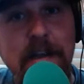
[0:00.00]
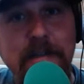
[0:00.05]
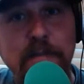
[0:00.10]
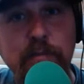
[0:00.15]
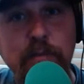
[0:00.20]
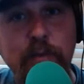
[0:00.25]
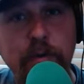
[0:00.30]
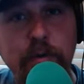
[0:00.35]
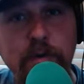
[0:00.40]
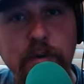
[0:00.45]

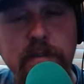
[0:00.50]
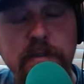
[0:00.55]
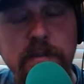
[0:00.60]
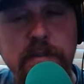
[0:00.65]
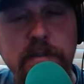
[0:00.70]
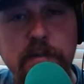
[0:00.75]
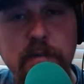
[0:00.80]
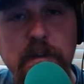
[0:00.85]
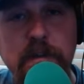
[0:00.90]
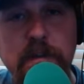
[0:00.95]

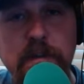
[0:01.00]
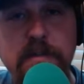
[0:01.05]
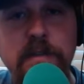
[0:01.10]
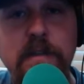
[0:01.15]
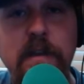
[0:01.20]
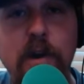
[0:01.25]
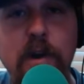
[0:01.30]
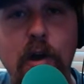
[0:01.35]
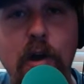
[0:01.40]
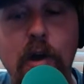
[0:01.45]
previously
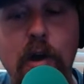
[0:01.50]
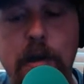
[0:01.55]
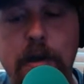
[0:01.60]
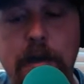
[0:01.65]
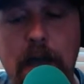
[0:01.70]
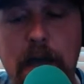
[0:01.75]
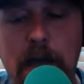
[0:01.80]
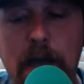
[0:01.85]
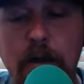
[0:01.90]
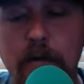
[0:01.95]
mentioned
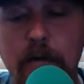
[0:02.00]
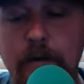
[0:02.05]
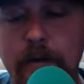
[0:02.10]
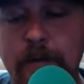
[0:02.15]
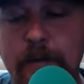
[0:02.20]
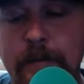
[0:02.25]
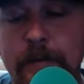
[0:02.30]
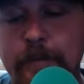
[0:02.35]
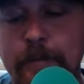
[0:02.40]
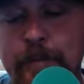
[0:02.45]
on
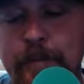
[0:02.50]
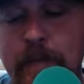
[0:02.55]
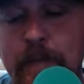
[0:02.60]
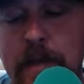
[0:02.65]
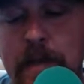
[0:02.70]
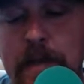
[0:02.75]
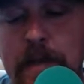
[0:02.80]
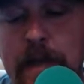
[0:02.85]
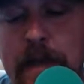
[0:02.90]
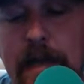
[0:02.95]
our
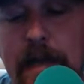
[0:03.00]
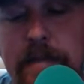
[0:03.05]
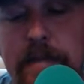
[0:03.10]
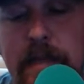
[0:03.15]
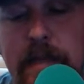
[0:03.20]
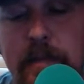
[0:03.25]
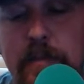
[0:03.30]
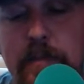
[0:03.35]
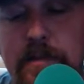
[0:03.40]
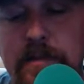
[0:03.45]
last
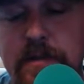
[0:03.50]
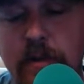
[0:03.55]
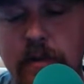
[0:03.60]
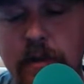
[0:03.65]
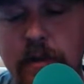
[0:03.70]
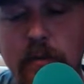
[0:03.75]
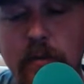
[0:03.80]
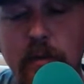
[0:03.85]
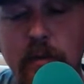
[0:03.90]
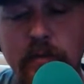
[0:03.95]
episode,
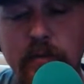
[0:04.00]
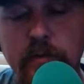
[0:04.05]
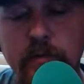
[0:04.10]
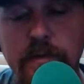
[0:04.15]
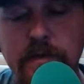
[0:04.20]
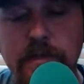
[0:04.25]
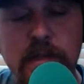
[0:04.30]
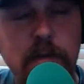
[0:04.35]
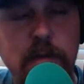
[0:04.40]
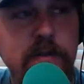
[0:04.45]
our most
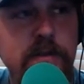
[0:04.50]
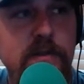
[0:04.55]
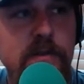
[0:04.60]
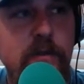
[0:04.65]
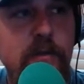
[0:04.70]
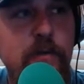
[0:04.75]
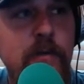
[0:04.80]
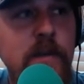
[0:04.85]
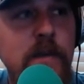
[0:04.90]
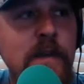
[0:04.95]
recent
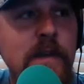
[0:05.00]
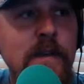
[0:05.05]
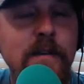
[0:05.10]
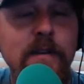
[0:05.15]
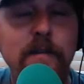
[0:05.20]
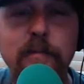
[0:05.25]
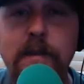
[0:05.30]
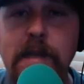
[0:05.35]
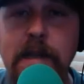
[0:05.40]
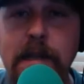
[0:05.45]
episode,
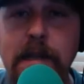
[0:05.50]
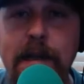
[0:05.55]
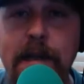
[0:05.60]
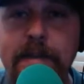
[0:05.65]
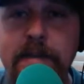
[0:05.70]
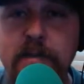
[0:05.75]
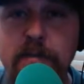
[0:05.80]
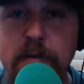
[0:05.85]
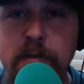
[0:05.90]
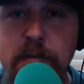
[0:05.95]
the Pig Latin
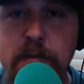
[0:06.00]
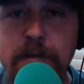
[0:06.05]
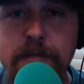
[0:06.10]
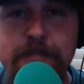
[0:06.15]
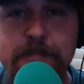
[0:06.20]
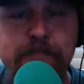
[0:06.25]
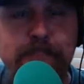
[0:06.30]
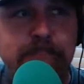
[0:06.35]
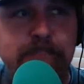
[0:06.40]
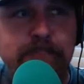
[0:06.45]
Experiment.
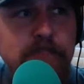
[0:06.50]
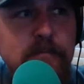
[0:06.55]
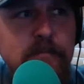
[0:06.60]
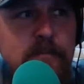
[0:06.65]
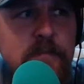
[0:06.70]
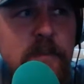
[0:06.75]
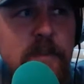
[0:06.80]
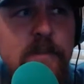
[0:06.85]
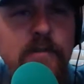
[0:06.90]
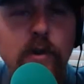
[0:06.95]

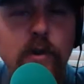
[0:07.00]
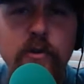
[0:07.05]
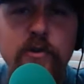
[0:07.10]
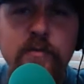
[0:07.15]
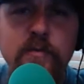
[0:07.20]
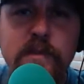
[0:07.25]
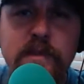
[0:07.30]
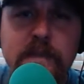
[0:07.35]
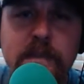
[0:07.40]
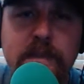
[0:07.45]
So
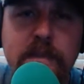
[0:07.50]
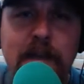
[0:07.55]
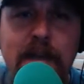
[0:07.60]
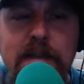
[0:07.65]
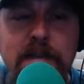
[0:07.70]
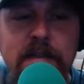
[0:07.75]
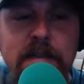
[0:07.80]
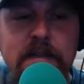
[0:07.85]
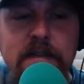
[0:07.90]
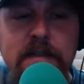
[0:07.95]
ultimately
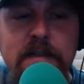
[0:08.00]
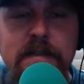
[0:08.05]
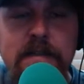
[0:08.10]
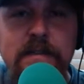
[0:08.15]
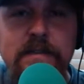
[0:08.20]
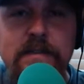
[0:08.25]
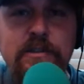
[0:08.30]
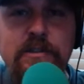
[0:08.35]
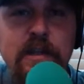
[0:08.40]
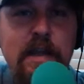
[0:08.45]
that
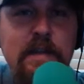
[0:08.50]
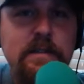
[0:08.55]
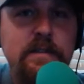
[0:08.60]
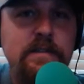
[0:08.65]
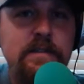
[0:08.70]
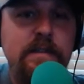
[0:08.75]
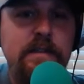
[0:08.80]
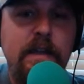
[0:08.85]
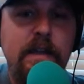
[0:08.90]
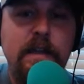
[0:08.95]

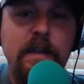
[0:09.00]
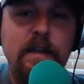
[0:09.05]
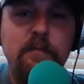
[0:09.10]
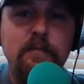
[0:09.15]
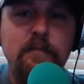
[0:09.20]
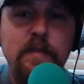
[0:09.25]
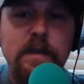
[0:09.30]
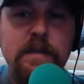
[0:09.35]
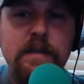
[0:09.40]
challenge came